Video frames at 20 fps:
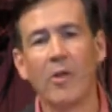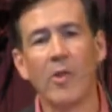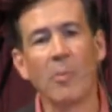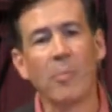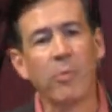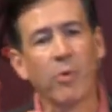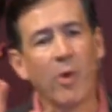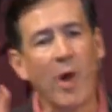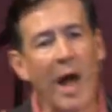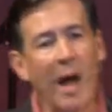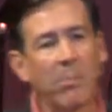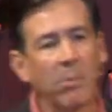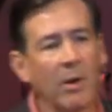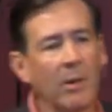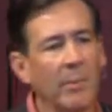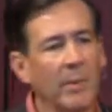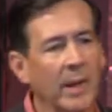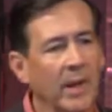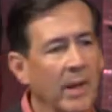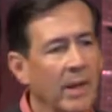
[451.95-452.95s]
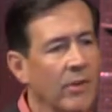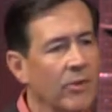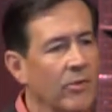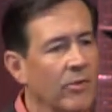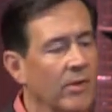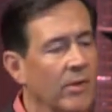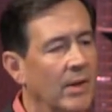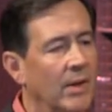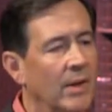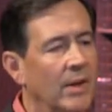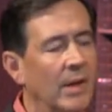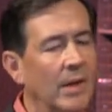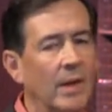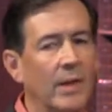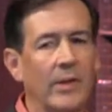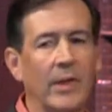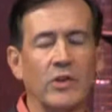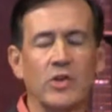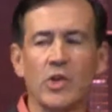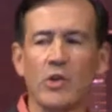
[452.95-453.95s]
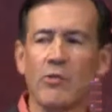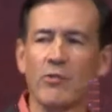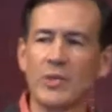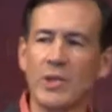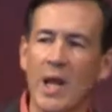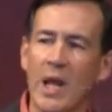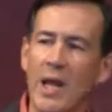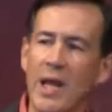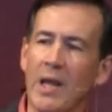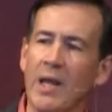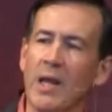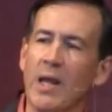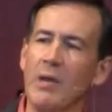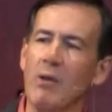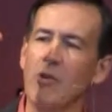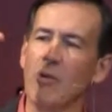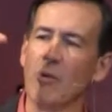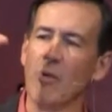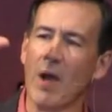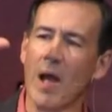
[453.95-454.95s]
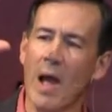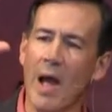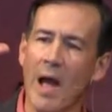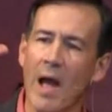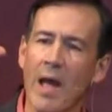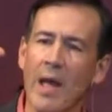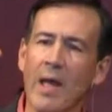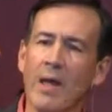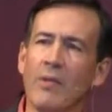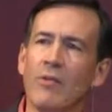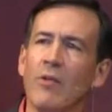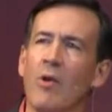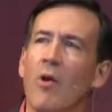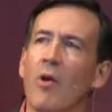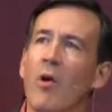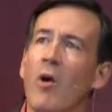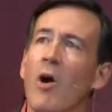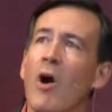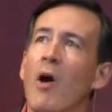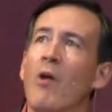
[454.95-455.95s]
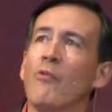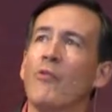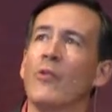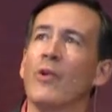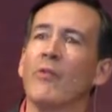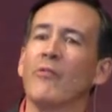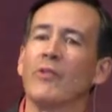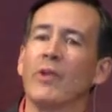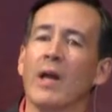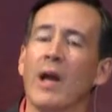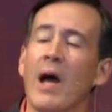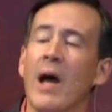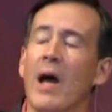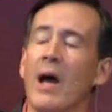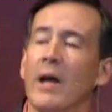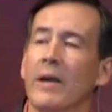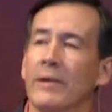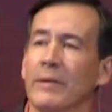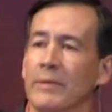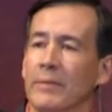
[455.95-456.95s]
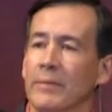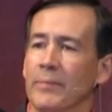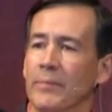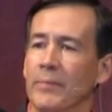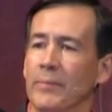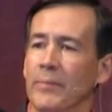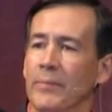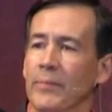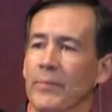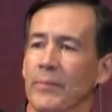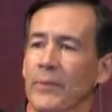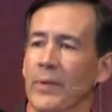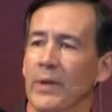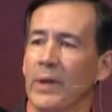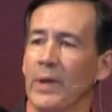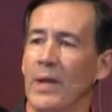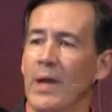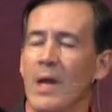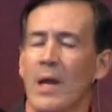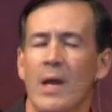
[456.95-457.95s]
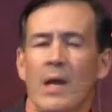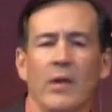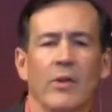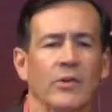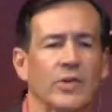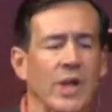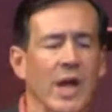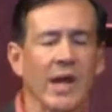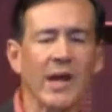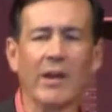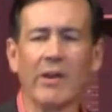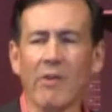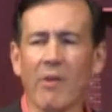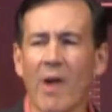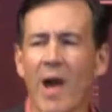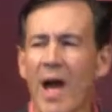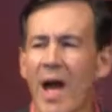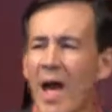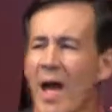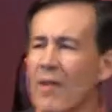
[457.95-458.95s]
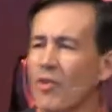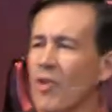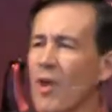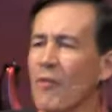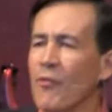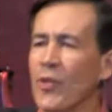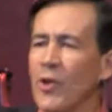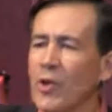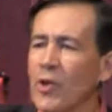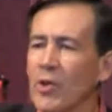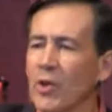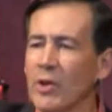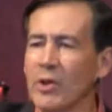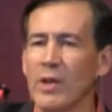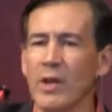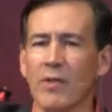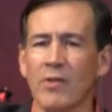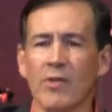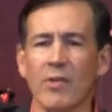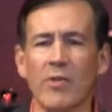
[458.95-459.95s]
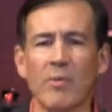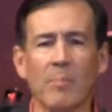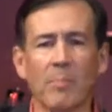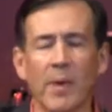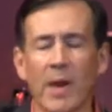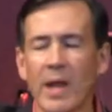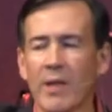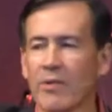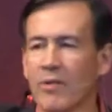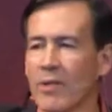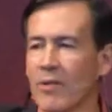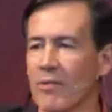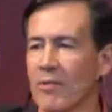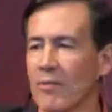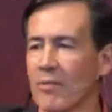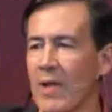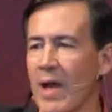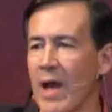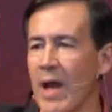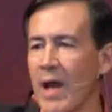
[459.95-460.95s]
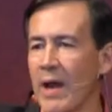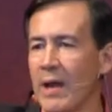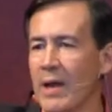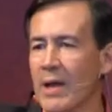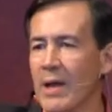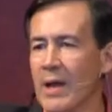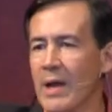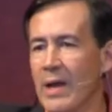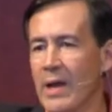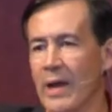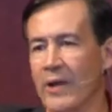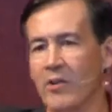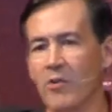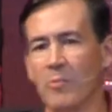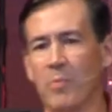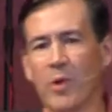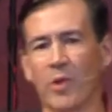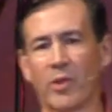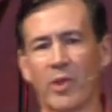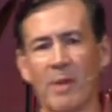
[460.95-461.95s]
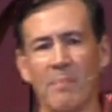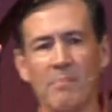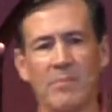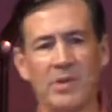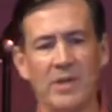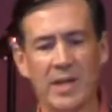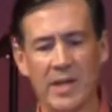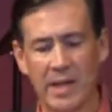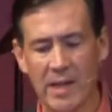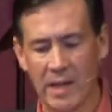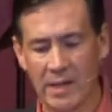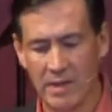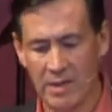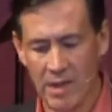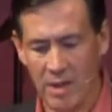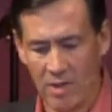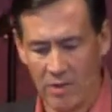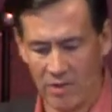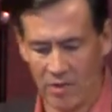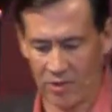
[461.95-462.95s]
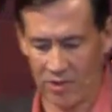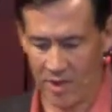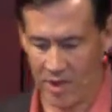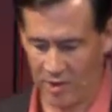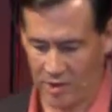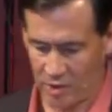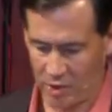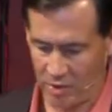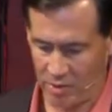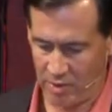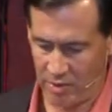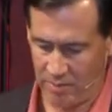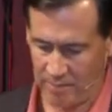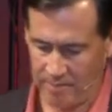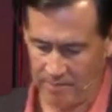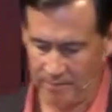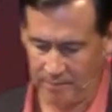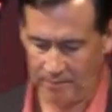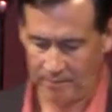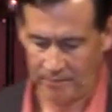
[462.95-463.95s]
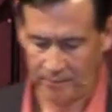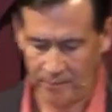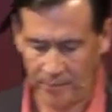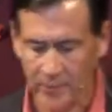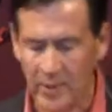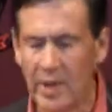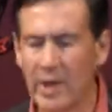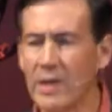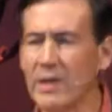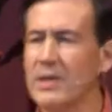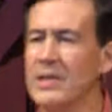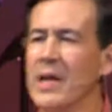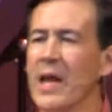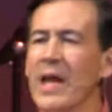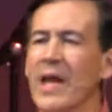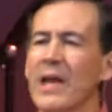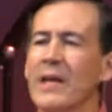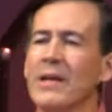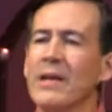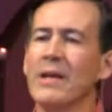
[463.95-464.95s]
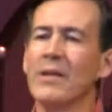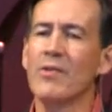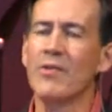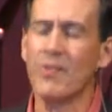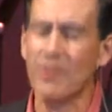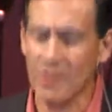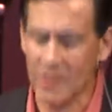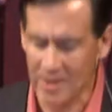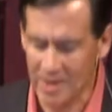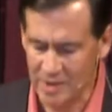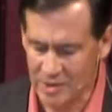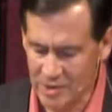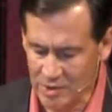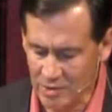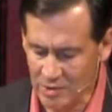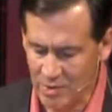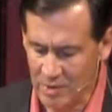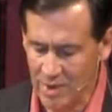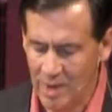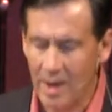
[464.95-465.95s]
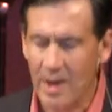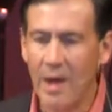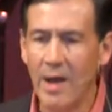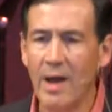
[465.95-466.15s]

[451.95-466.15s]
The problem is that you've taken your eyes off of God. You're taking your eyes off the goodness and the blessings of God, and you put them dead center, dead center